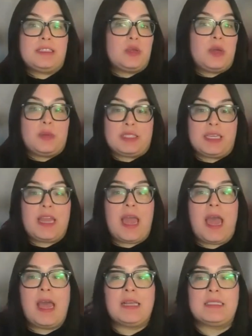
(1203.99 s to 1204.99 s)
And so I was going
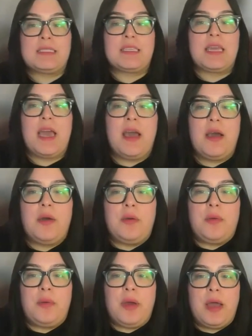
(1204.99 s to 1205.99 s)
to ask
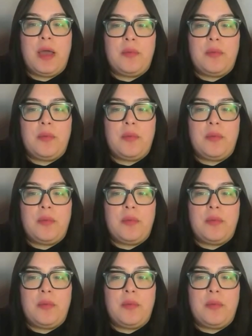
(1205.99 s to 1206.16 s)
how